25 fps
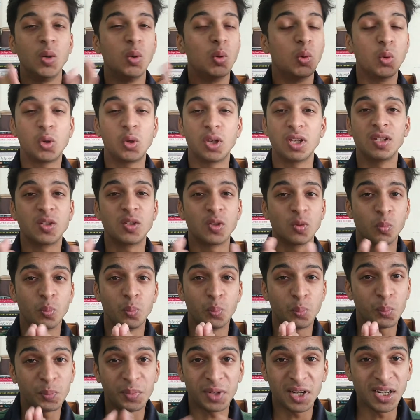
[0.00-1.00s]
Okay, so
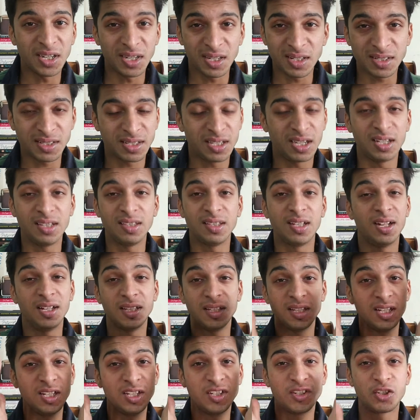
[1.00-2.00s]
understand
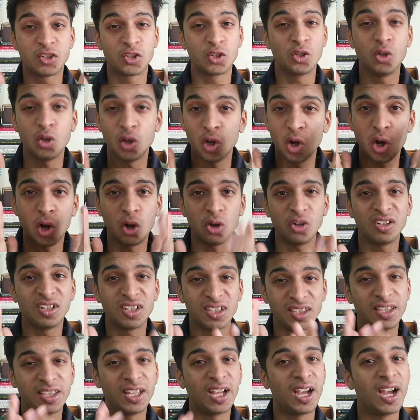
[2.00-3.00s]
that it's not
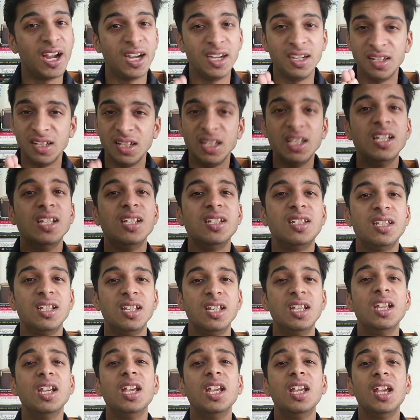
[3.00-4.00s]
that
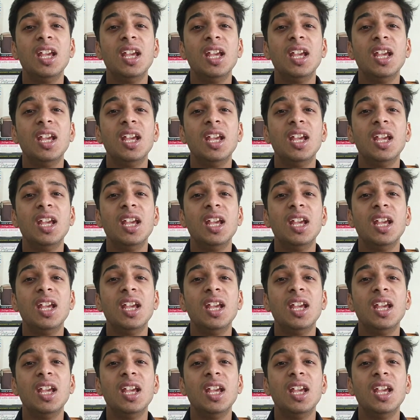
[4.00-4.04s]
easy.